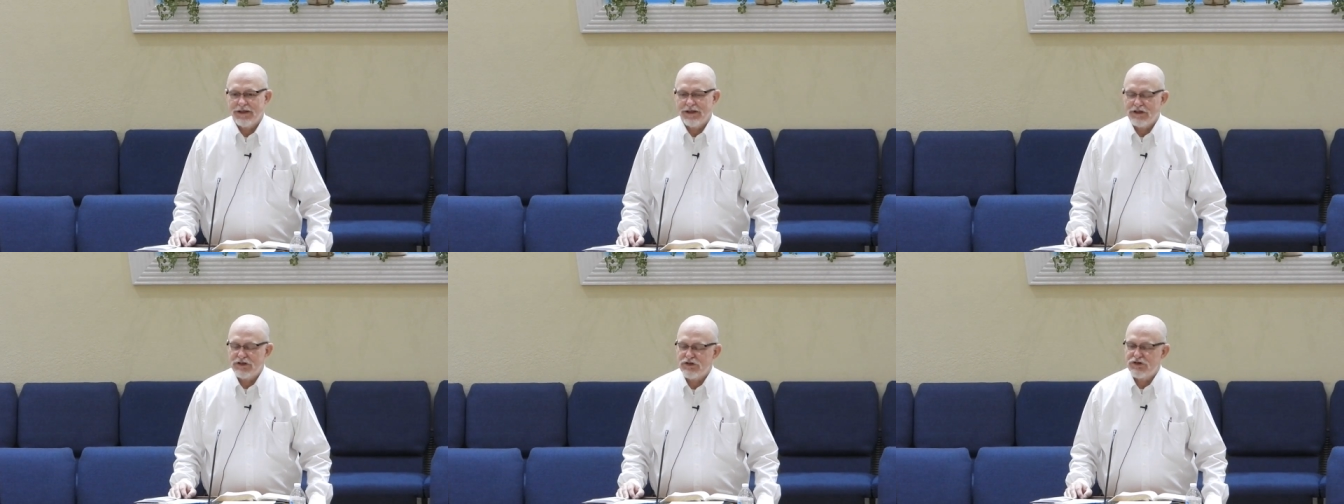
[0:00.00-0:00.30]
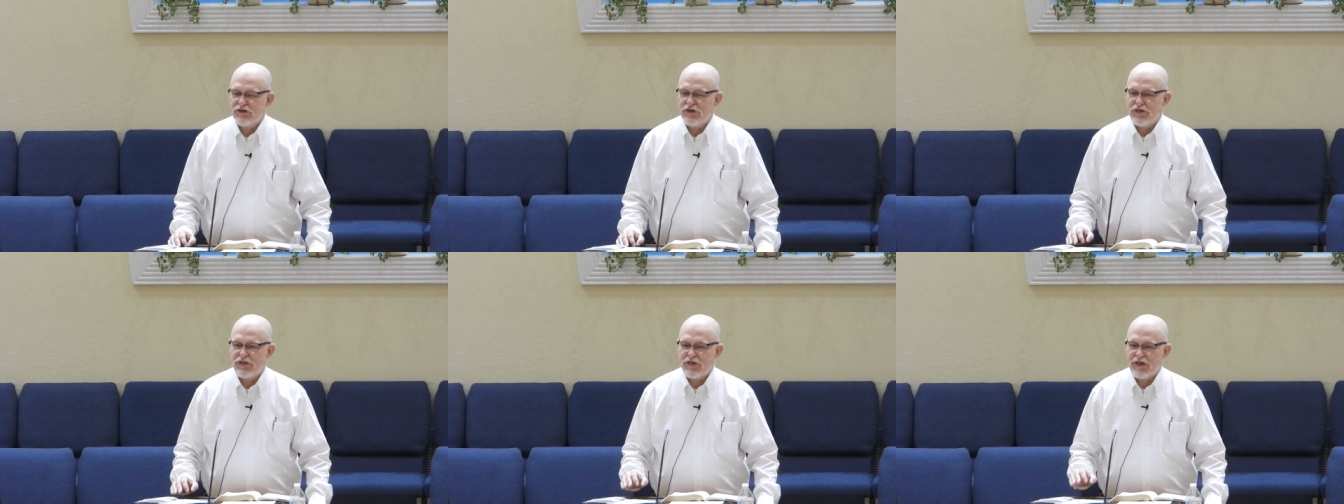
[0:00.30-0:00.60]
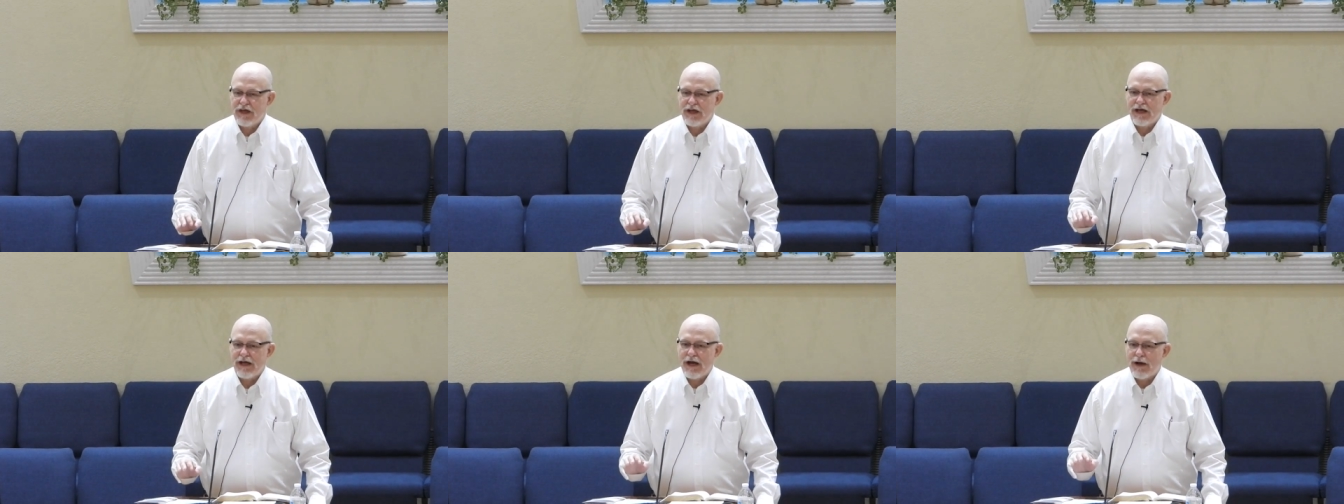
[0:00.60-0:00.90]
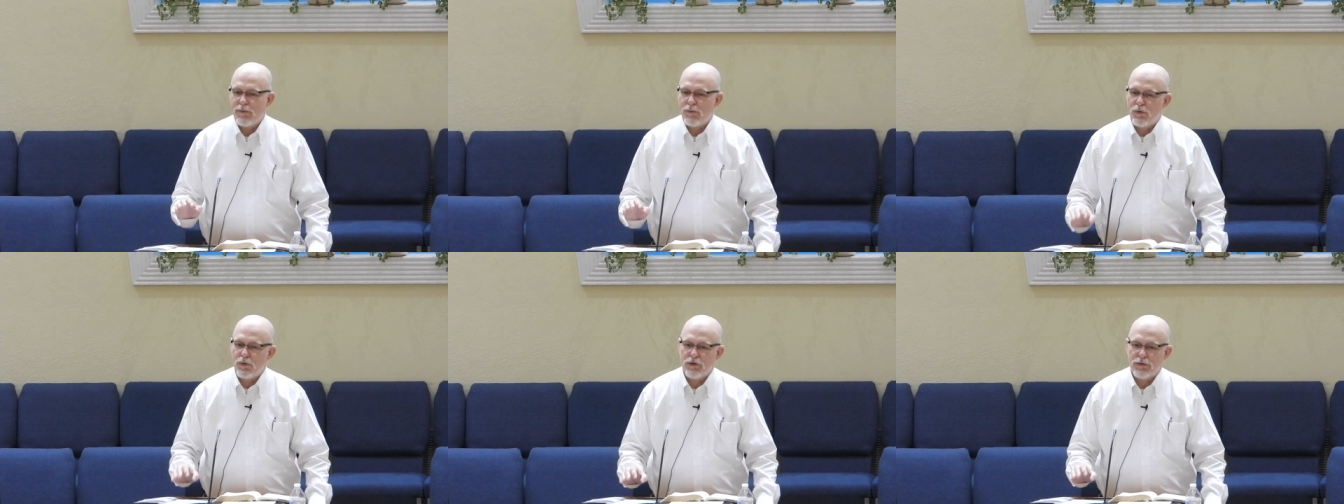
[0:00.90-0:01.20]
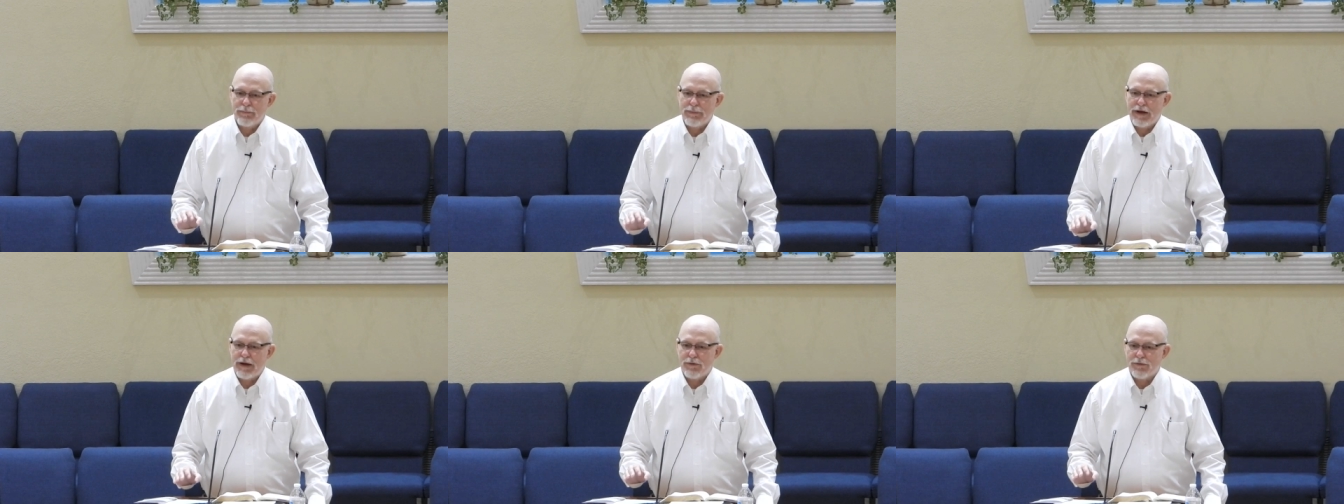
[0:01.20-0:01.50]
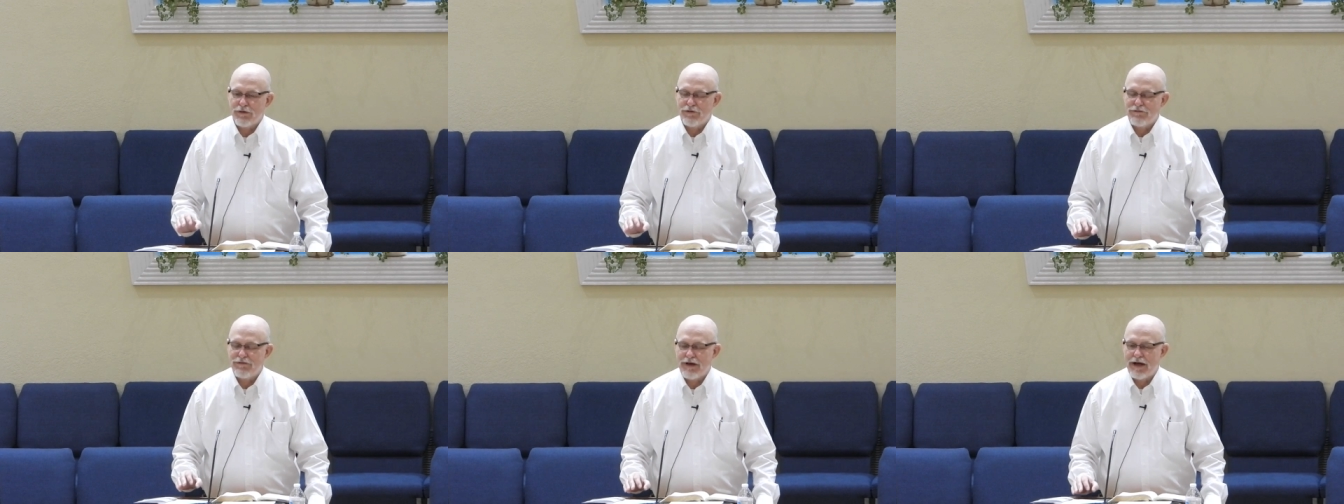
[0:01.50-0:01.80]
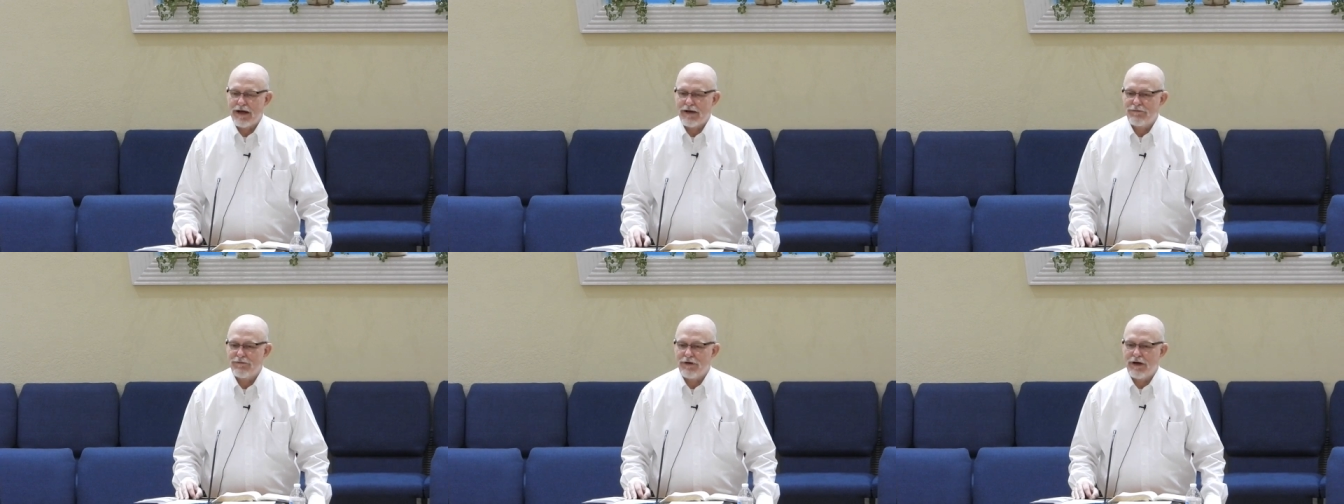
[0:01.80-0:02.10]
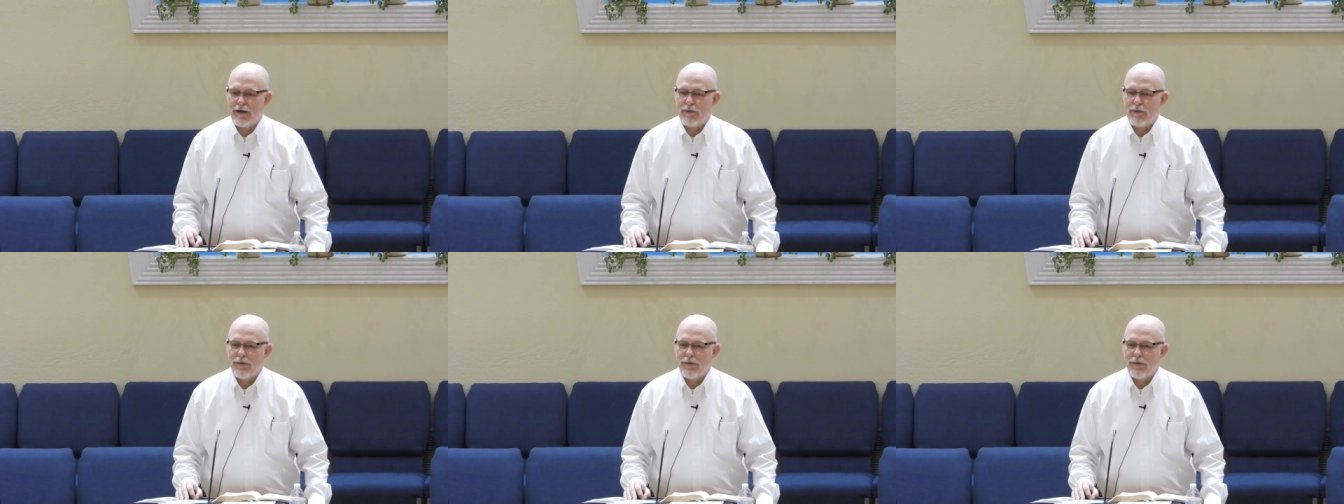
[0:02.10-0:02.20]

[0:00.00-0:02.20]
This is the thing I want about revival.